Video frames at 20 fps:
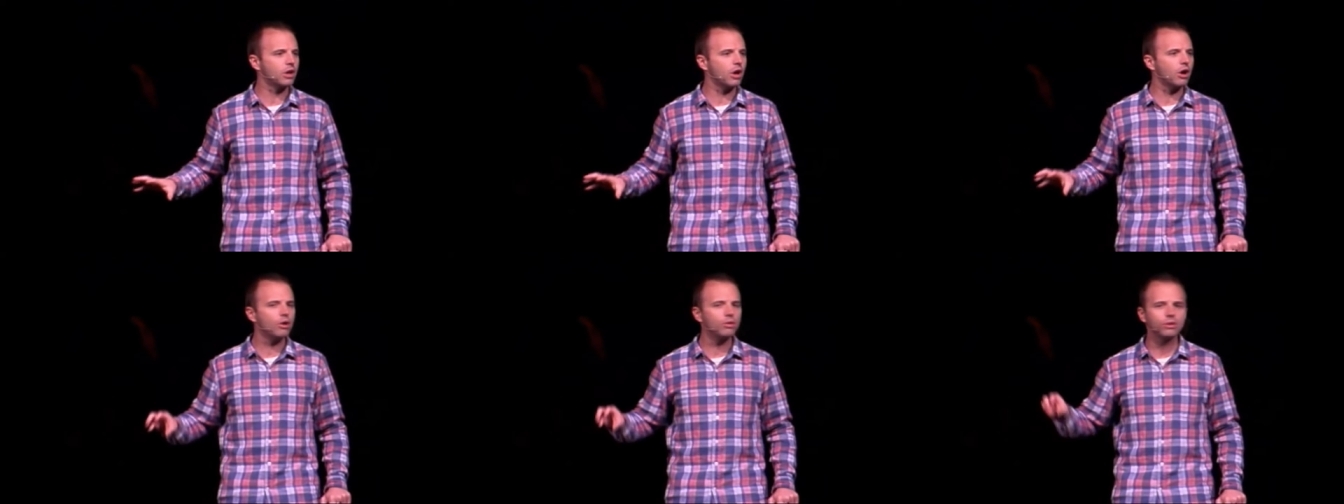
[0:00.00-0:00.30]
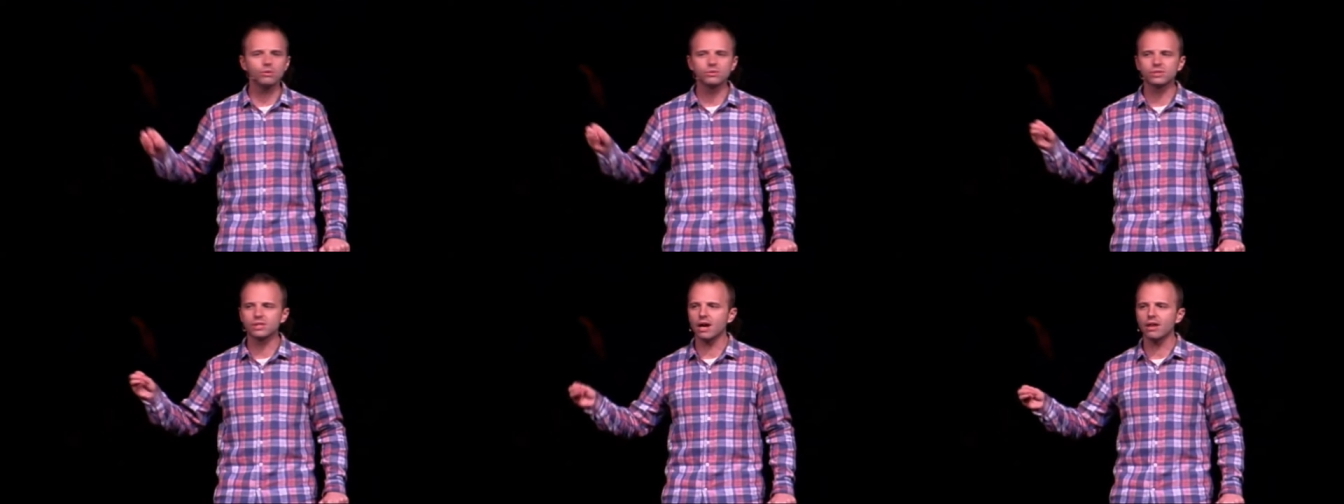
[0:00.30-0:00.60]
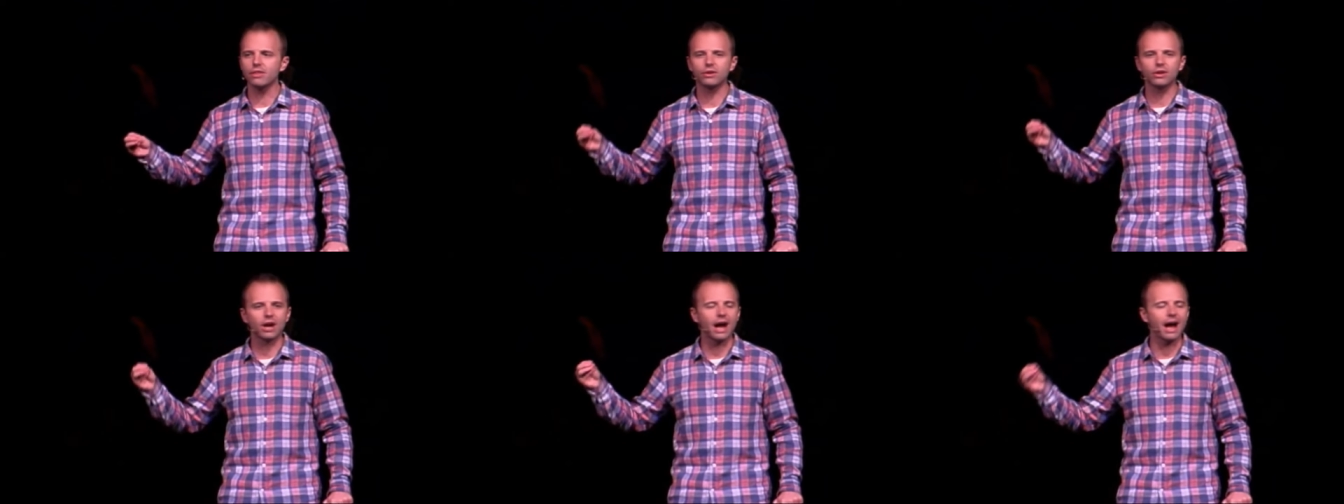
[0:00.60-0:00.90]
all those
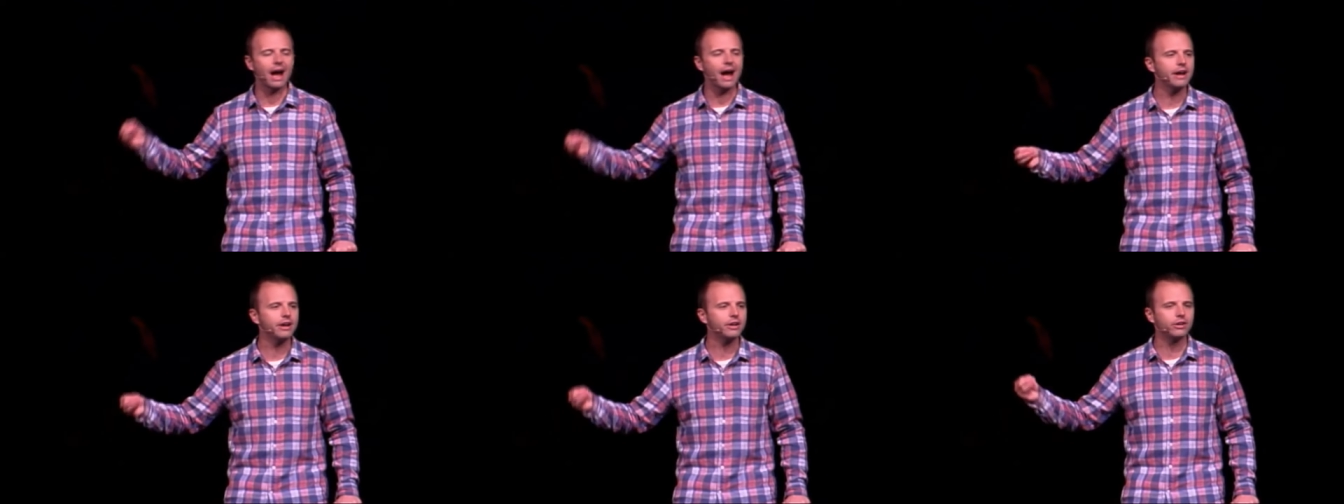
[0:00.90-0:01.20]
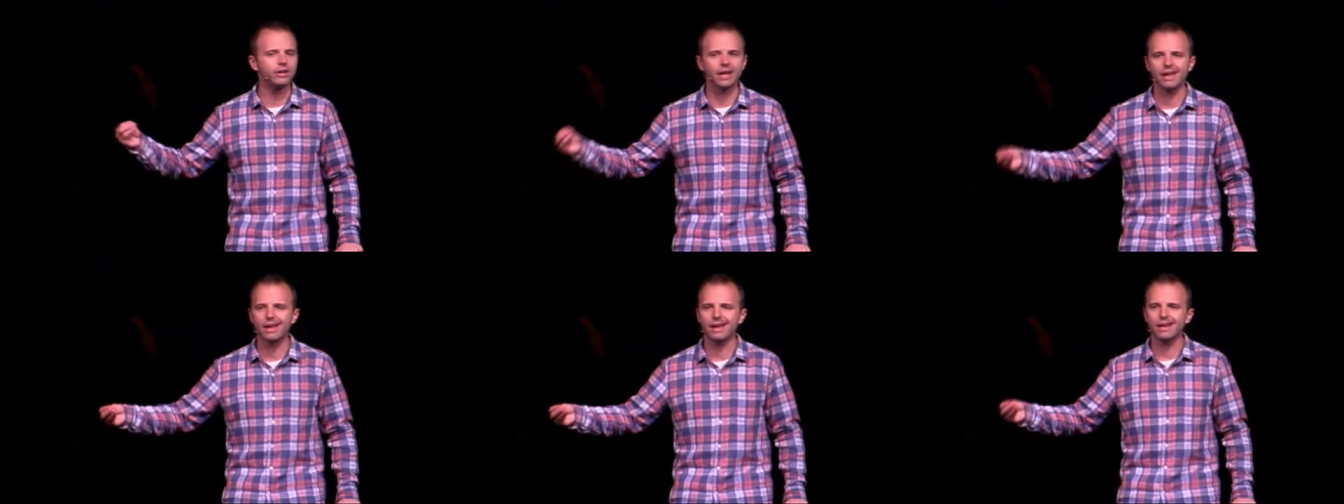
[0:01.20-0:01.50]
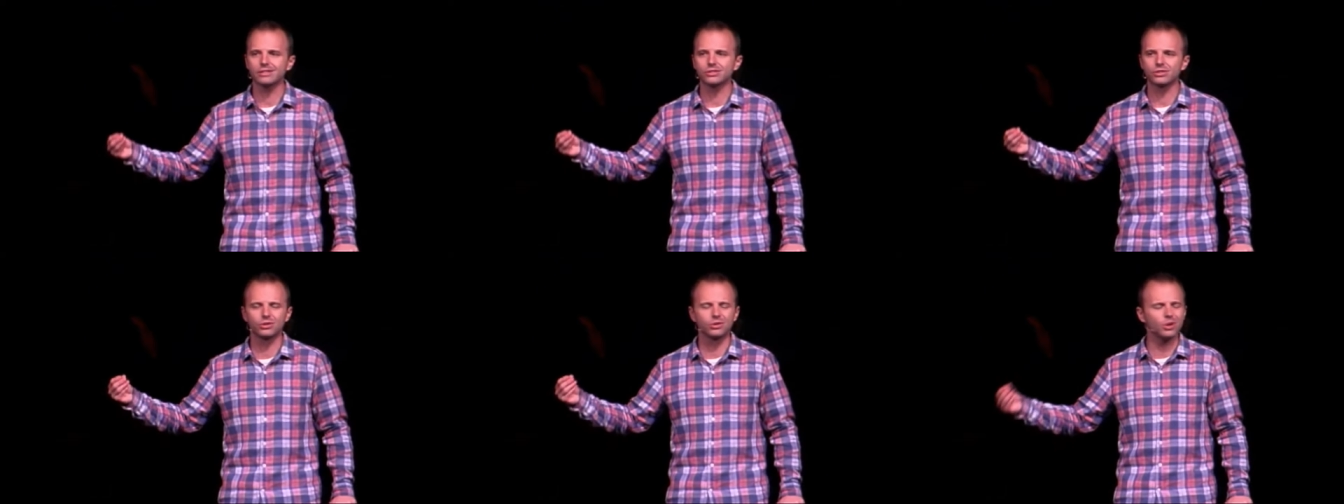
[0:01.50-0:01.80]
other hired
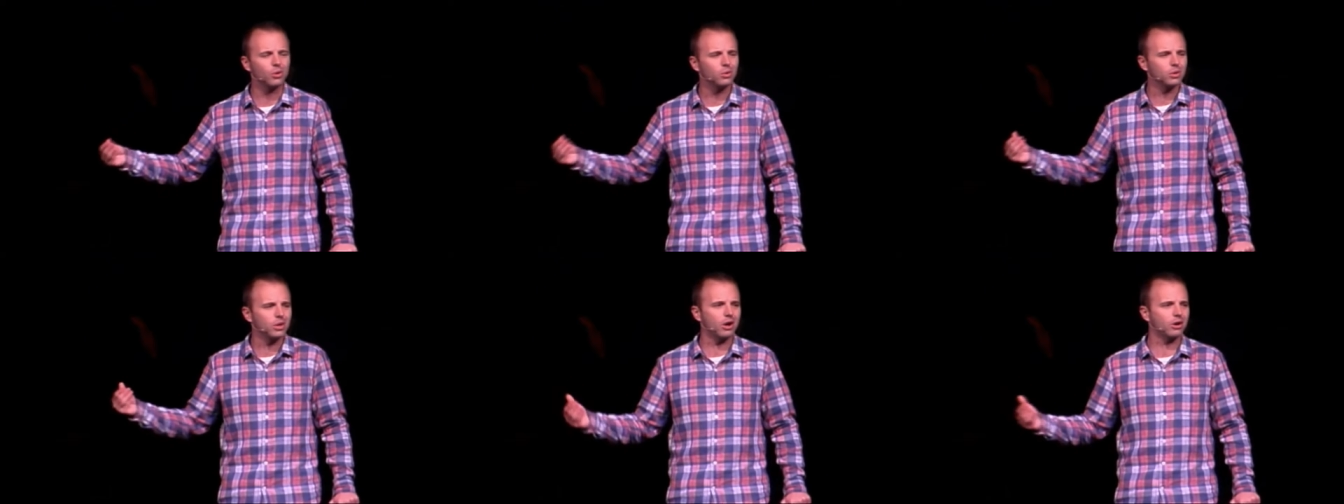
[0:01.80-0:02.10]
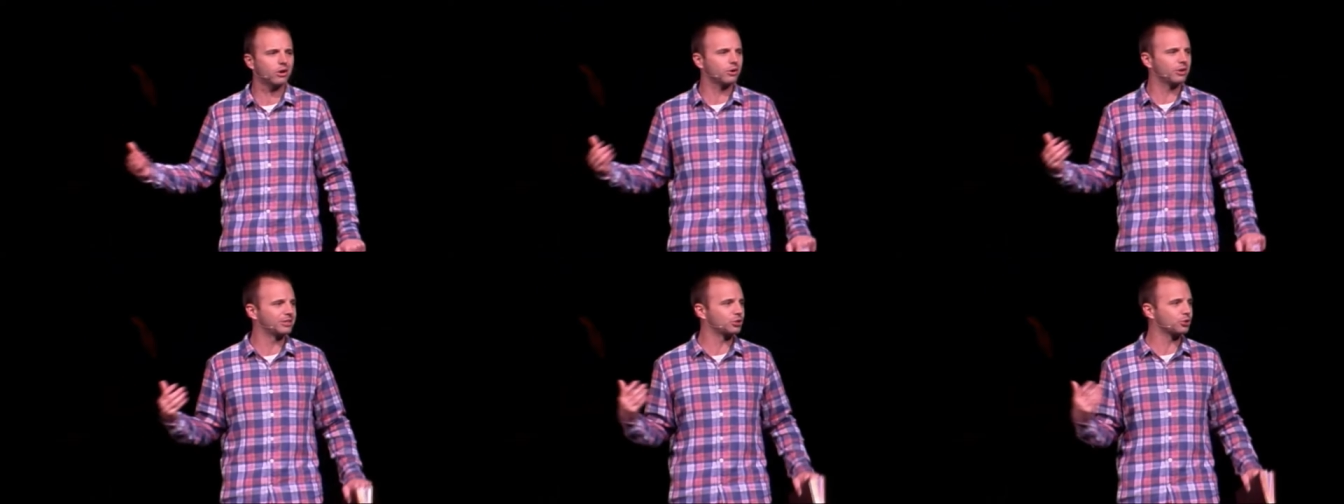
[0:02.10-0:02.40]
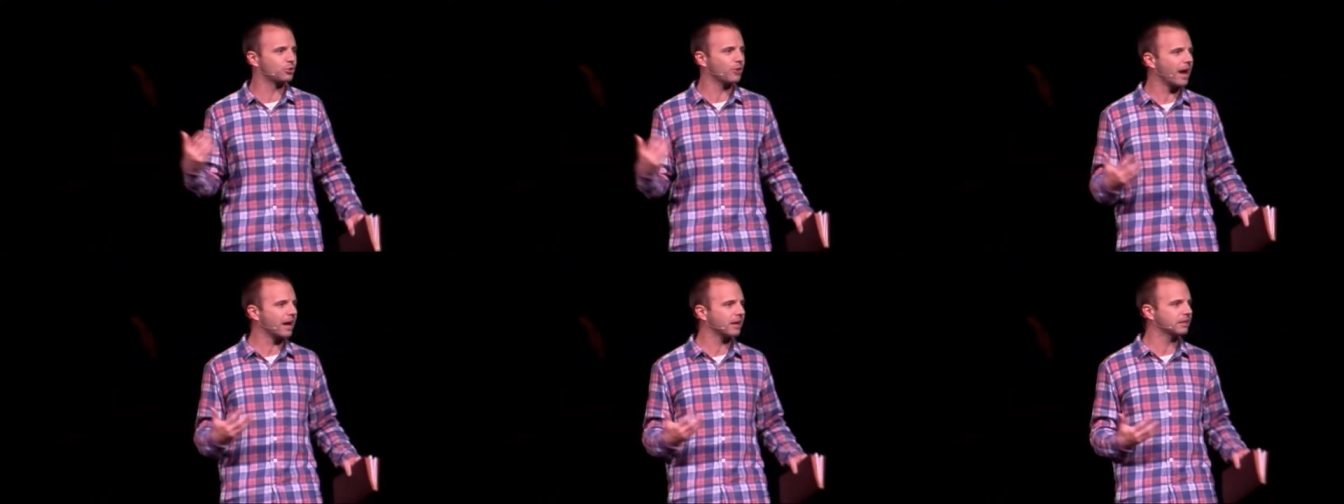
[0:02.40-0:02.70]
hands are no longer
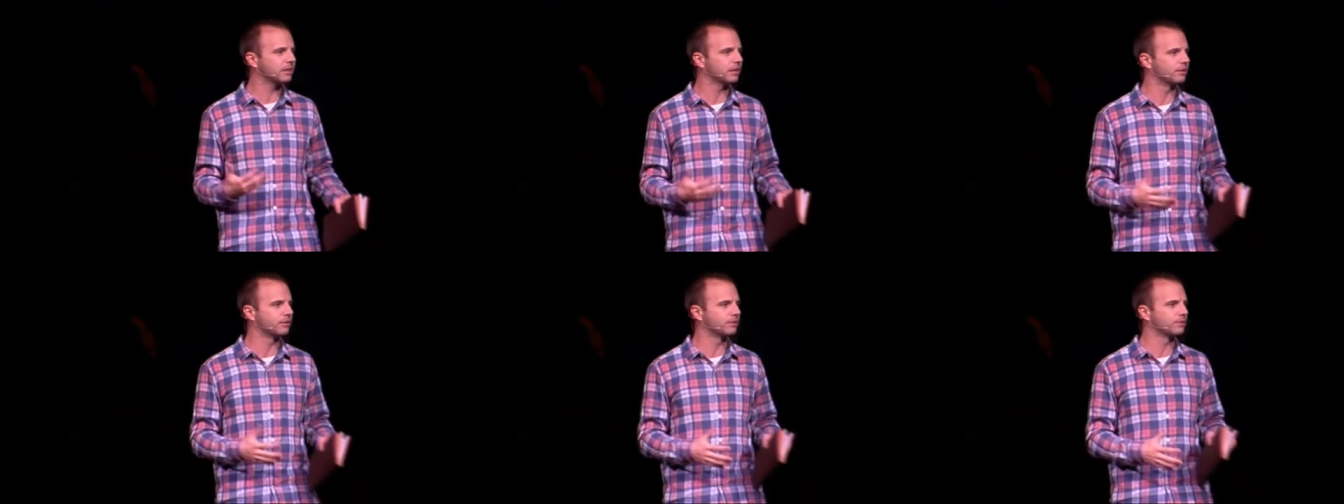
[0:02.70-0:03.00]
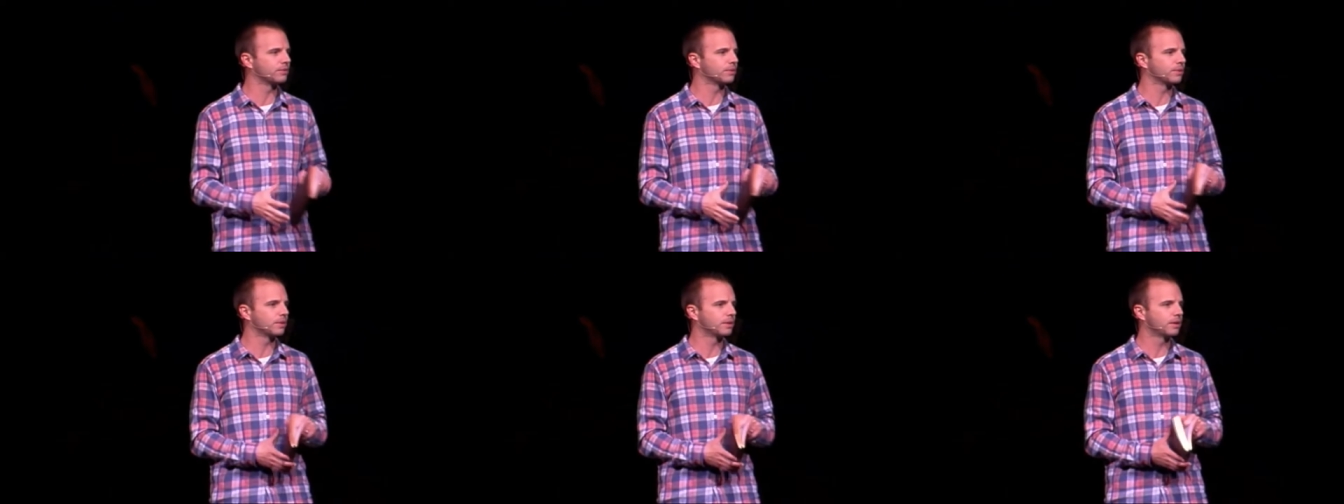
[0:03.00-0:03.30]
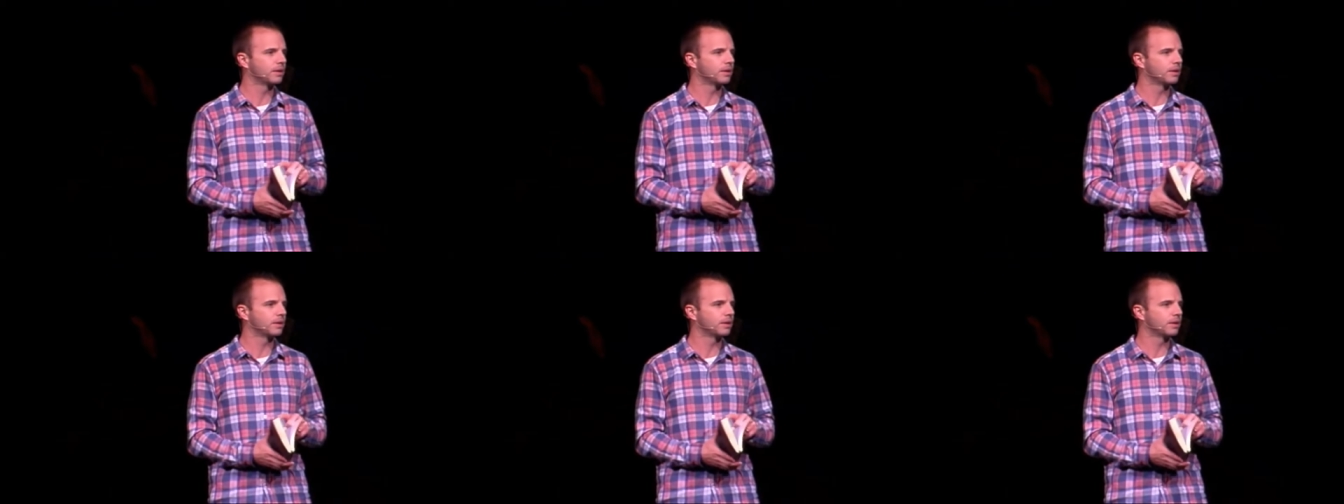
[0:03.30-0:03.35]
attractive.